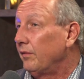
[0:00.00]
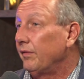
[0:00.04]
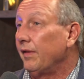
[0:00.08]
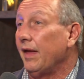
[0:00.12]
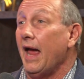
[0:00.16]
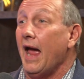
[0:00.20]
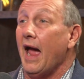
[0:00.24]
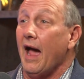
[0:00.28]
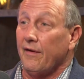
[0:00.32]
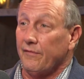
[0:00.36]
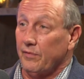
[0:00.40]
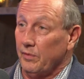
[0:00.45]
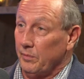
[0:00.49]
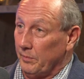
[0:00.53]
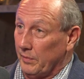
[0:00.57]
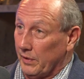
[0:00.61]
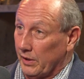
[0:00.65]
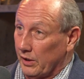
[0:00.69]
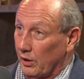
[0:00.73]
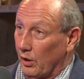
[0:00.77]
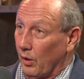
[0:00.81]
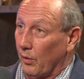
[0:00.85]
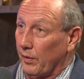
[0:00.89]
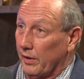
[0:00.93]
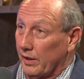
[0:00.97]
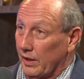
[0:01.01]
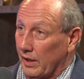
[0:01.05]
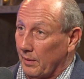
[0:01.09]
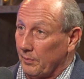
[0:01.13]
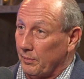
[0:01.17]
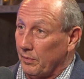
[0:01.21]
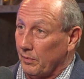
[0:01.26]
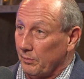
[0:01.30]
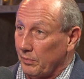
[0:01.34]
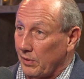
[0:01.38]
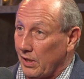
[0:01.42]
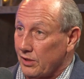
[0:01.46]
They haven't been going
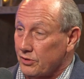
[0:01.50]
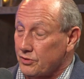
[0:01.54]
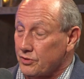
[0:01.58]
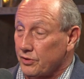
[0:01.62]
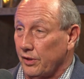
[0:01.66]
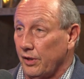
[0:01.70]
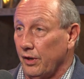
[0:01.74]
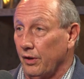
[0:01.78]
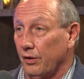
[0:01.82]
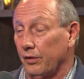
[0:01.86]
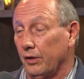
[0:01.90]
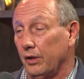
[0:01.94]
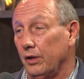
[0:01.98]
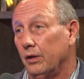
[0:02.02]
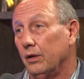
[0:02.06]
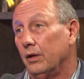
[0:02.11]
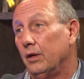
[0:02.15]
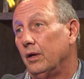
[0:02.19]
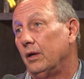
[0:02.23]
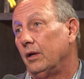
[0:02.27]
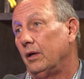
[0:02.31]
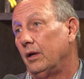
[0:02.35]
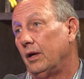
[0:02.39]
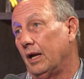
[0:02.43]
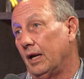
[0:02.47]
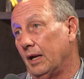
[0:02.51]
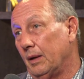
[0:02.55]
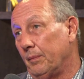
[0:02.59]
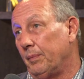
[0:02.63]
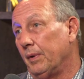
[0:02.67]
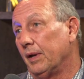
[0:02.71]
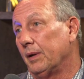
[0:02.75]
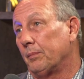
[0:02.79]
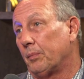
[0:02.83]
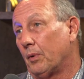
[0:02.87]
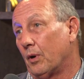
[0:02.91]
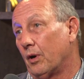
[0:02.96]
up in Placer County. And a
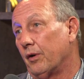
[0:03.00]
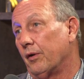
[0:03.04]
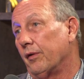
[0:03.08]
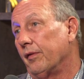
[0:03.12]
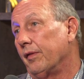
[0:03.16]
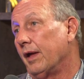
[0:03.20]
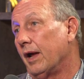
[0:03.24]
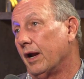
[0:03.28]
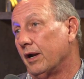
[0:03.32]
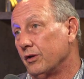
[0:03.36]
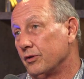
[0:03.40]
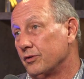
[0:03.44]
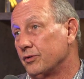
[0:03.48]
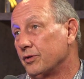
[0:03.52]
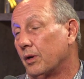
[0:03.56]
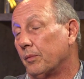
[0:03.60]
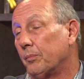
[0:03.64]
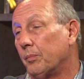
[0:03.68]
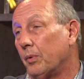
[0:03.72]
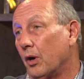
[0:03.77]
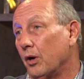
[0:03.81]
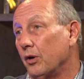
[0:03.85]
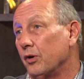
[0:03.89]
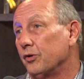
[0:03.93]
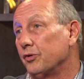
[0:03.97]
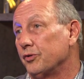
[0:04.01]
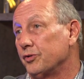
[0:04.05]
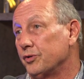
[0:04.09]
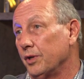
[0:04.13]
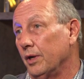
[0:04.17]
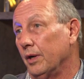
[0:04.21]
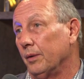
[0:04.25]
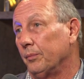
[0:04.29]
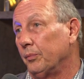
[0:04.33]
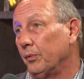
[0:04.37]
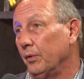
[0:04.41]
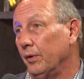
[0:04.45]
big part of that is our
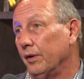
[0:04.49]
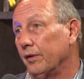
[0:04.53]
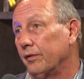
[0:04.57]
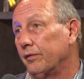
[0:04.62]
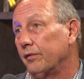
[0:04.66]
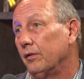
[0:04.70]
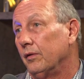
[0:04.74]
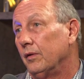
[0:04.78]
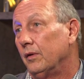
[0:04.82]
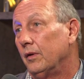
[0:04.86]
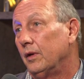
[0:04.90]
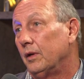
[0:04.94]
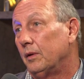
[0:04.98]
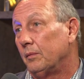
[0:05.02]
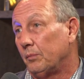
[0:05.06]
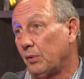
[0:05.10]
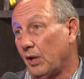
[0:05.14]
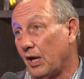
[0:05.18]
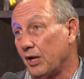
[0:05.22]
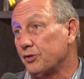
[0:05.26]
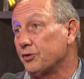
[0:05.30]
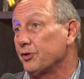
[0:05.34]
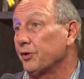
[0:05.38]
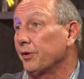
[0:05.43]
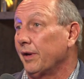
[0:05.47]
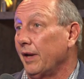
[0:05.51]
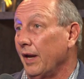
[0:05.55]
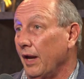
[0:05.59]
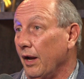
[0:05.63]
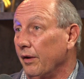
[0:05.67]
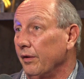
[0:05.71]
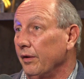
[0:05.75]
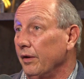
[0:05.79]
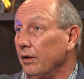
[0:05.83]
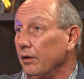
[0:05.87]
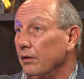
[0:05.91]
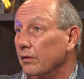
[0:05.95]
partnership with Placer
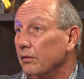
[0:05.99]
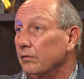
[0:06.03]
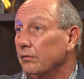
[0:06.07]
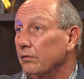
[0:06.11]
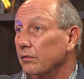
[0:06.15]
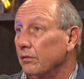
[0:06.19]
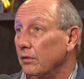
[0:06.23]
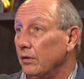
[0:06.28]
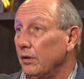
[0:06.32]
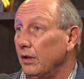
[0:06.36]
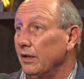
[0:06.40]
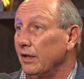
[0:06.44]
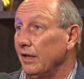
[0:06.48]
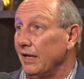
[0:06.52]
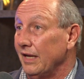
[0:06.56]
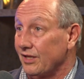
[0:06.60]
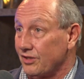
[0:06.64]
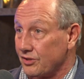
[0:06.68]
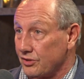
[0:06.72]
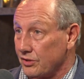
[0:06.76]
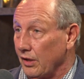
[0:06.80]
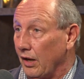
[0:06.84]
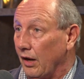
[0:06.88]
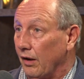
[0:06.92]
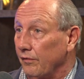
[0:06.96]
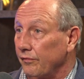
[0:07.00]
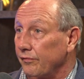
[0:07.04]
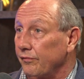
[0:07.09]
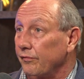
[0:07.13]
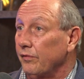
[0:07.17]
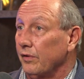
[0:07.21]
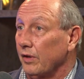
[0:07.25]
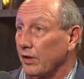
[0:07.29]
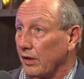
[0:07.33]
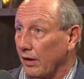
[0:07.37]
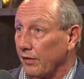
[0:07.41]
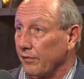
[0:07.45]
County itself,
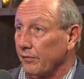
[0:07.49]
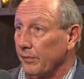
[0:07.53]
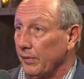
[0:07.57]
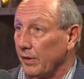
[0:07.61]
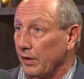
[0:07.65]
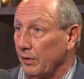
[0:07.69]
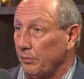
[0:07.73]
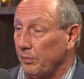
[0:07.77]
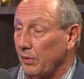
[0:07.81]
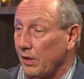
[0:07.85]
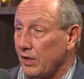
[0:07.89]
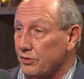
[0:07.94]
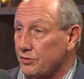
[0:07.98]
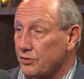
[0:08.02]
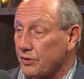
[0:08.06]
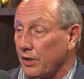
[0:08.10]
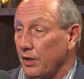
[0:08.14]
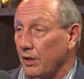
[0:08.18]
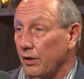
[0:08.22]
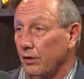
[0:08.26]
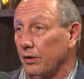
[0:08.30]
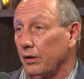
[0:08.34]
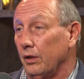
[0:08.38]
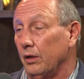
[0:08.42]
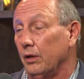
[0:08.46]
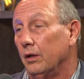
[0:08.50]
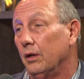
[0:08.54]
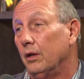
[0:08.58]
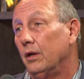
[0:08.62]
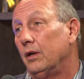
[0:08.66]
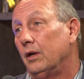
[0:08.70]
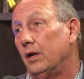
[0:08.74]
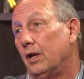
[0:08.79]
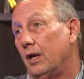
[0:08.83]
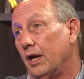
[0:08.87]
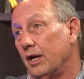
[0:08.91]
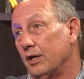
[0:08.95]
the government of Placer County,
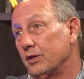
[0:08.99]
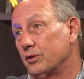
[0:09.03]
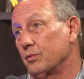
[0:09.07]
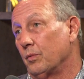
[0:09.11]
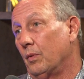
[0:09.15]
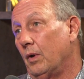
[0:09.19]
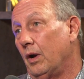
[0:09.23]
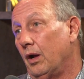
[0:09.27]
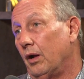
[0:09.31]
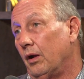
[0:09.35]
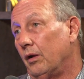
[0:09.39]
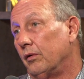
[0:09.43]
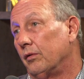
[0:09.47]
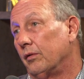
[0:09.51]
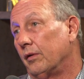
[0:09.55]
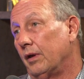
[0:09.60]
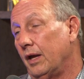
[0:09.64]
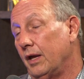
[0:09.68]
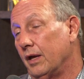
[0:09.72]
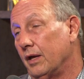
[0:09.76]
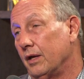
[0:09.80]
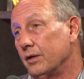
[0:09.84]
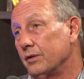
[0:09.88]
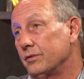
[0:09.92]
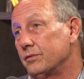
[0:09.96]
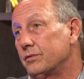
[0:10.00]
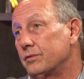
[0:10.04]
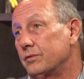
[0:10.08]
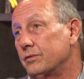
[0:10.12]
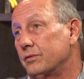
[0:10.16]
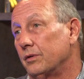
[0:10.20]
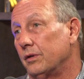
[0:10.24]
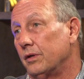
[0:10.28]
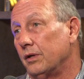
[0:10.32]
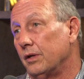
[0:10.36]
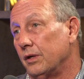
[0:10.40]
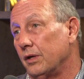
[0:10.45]
as well as
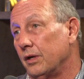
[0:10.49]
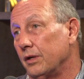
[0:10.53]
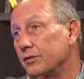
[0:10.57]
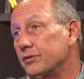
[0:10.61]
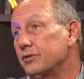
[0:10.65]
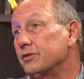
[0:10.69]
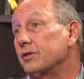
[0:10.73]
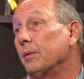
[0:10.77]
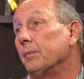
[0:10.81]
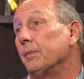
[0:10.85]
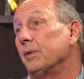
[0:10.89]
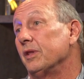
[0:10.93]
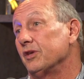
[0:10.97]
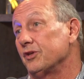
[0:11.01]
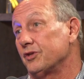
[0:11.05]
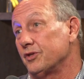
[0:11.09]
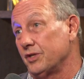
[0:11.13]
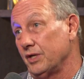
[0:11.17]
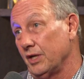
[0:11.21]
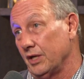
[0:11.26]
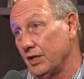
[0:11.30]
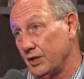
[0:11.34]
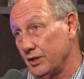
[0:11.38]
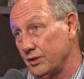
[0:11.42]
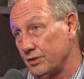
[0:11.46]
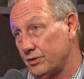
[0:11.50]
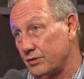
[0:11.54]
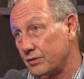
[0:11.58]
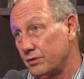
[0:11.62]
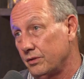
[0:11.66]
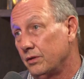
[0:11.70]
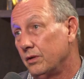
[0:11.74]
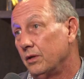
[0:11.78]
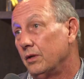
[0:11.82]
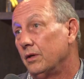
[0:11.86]
some of the cities